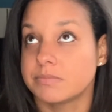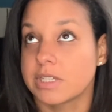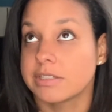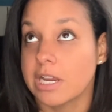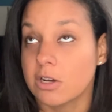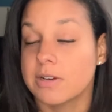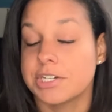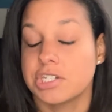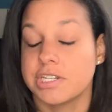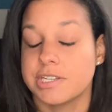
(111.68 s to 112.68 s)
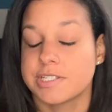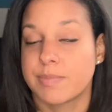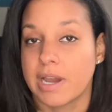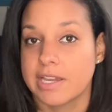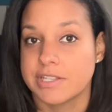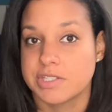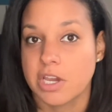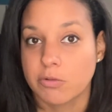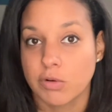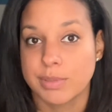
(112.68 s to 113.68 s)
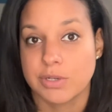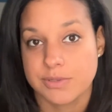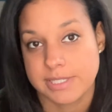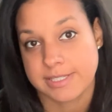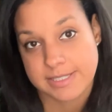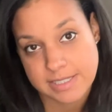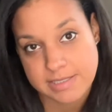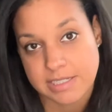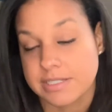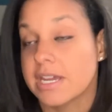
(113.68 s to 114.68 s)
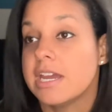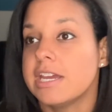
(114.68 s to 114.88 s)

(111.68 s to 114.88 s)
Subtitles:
narration is by this young woman who's his assistant,